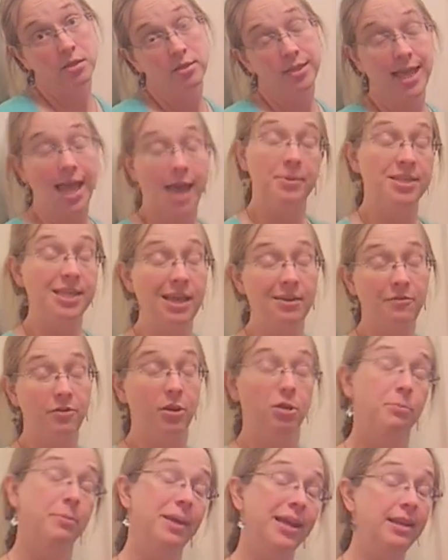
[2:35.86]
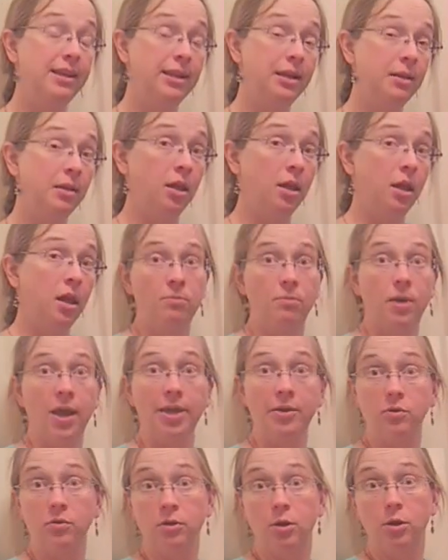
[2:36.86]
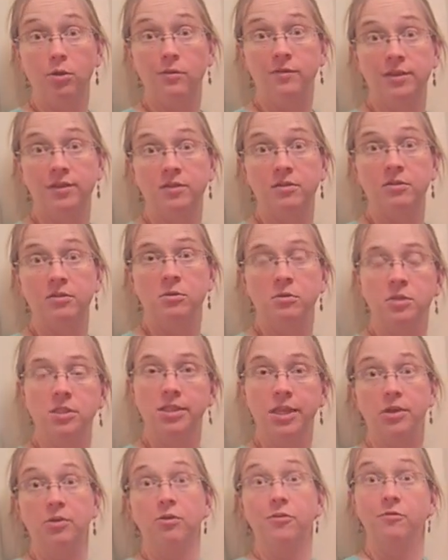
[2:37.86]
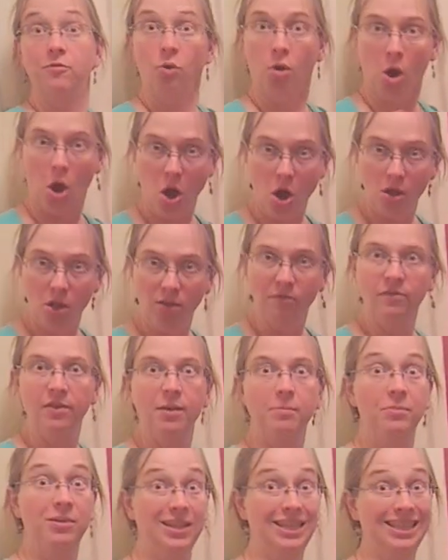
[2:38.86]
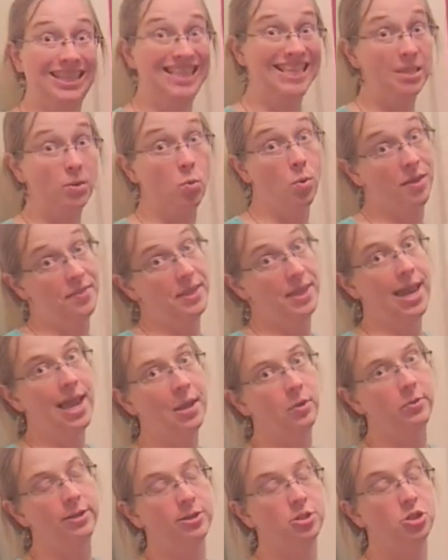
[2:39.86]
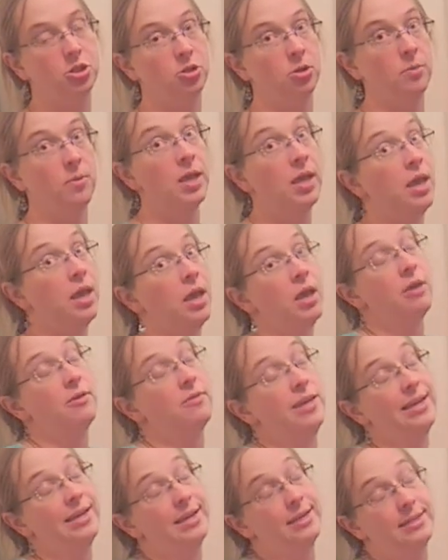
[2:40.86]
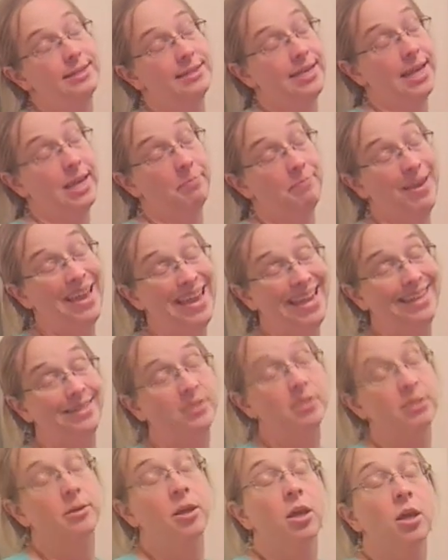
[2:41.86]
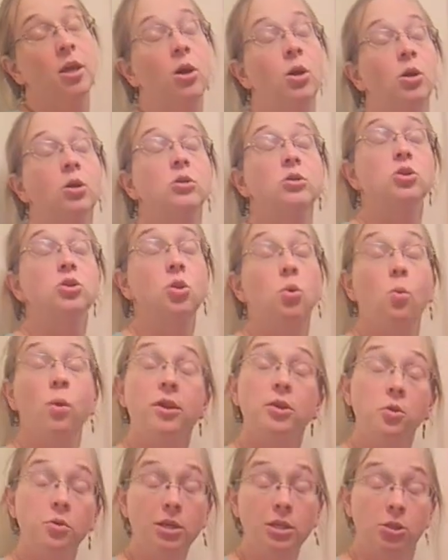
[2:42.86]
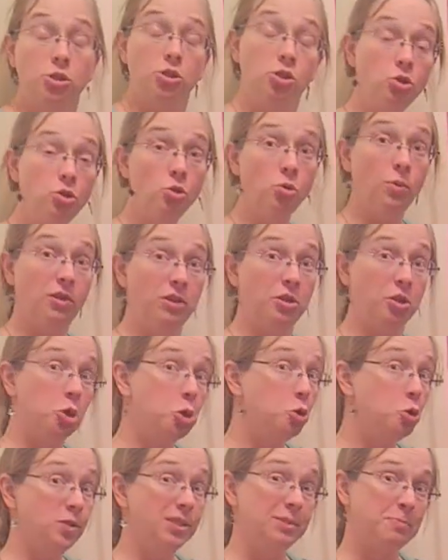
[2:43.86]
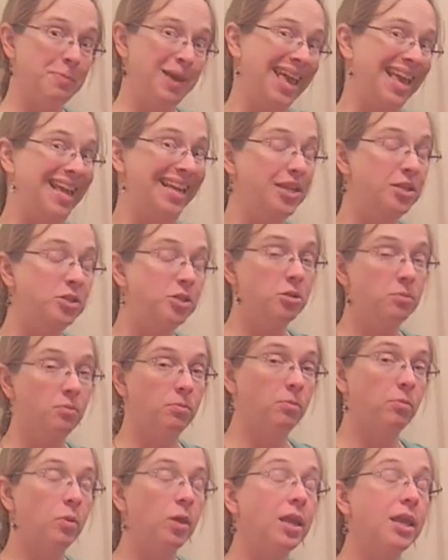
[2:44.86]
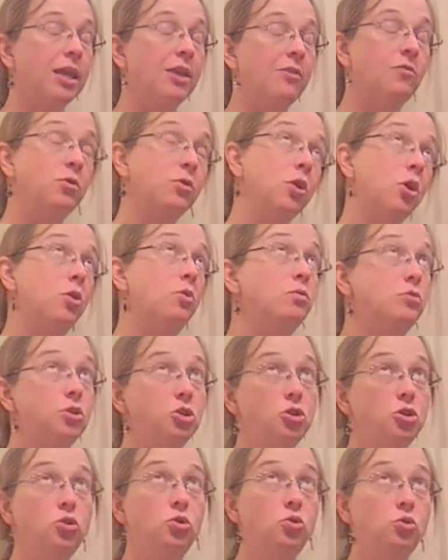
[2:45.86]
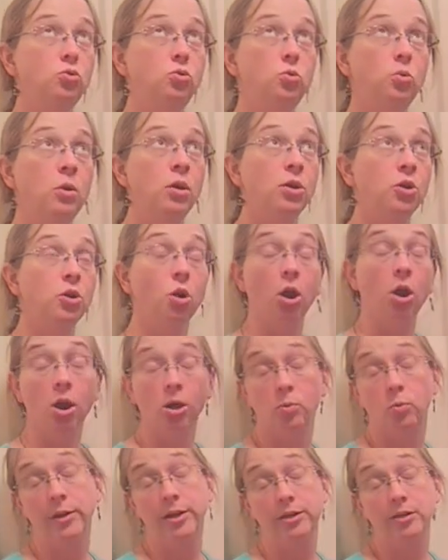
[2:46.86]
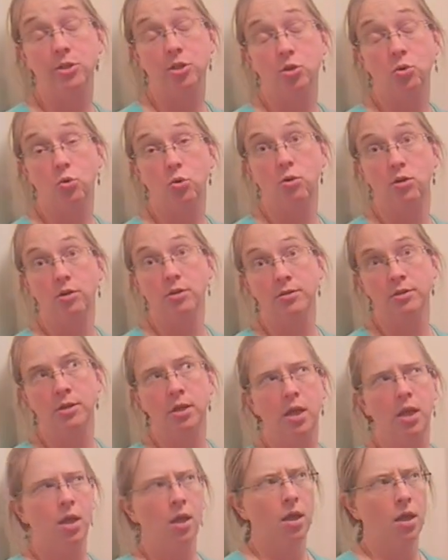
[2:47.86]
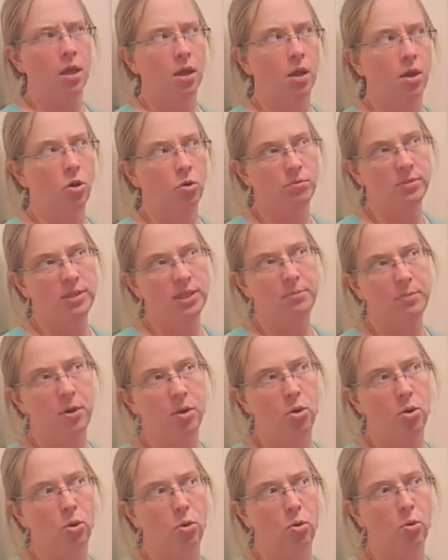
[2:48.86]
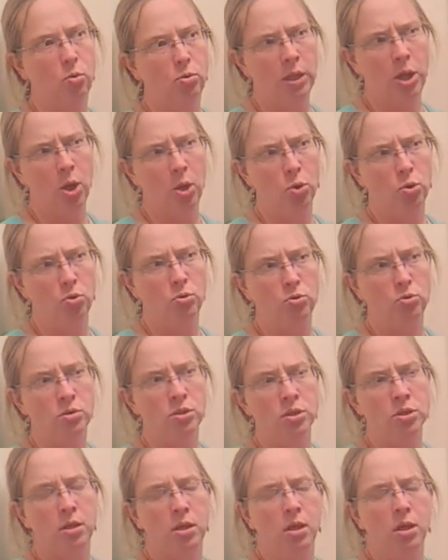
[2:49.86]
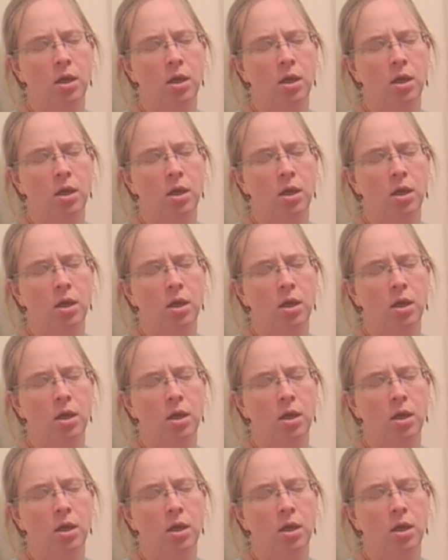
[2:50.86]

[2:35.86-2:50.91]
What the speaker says: to Habitat for Humanity. I don't know if it's standard for all of them, but at least the one that I went to, they didn't take paint. So what you can do with used paint, if you go to your hardware stores, Home Depot, Lowe's,